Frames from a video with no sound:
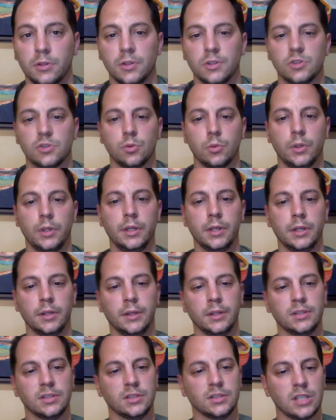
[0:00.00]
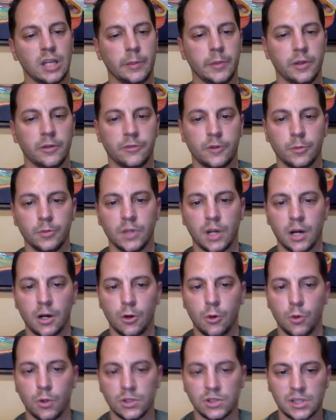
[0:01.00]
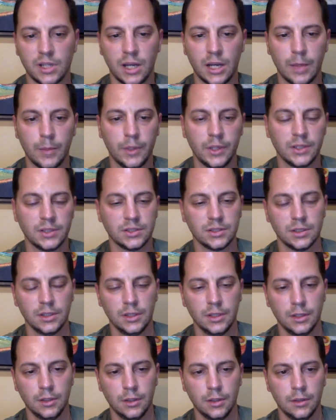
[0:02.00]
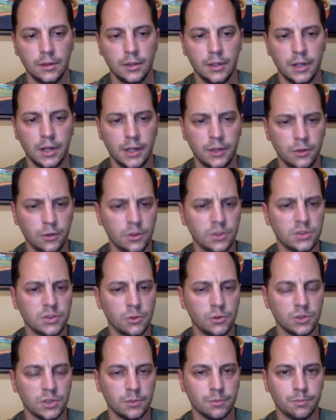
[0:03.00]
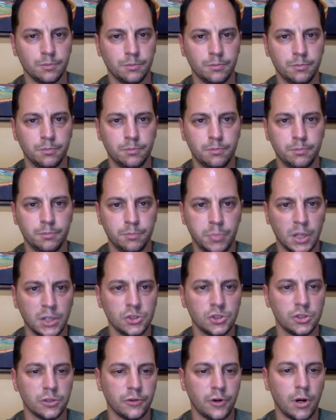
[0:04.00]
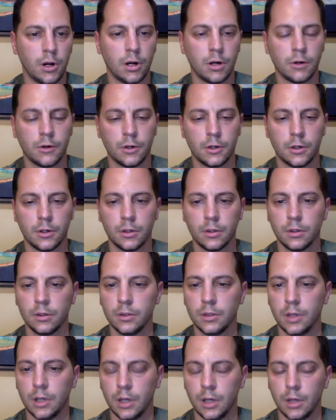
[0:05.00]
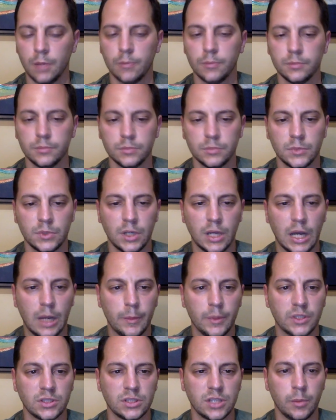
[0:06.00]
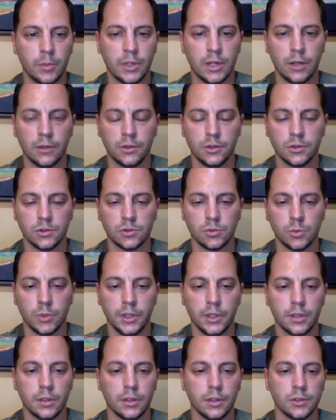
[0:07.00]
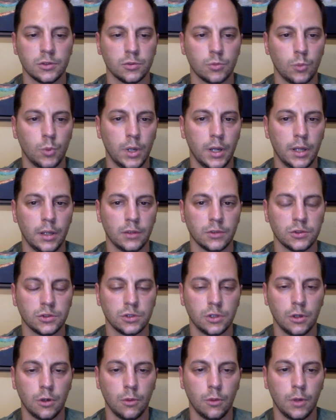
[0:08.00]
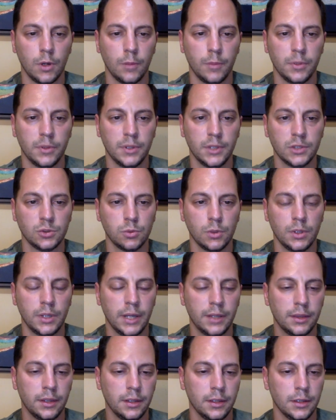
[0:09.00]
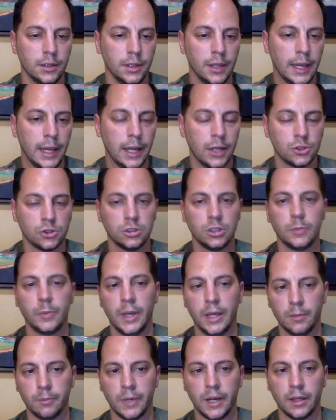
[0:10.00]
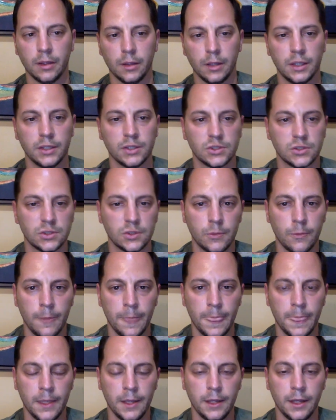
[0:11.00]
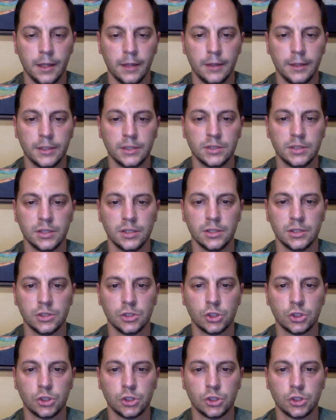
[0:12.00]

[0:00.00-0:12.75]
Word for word: this week, and this is coming from Dark Horse Comics. I noticed there was a bunch of horror comics coming out this week as well. So, but this one actually made my list, and this is